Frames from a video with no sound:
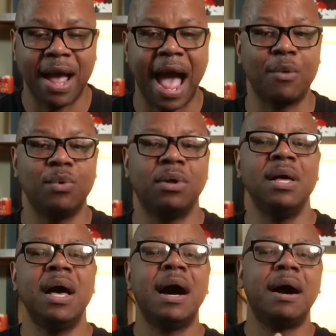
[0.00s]
I will
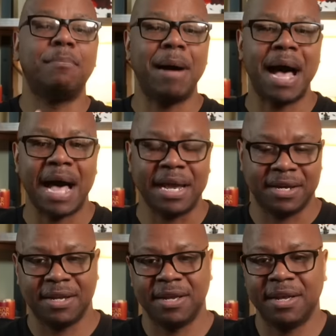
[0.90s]
abide
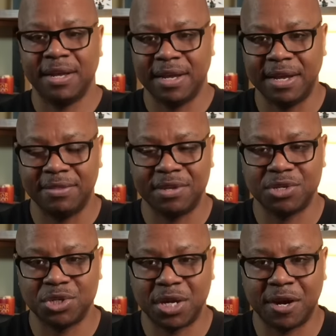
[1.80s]
in this
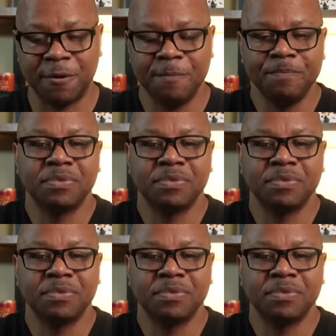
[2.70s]
chair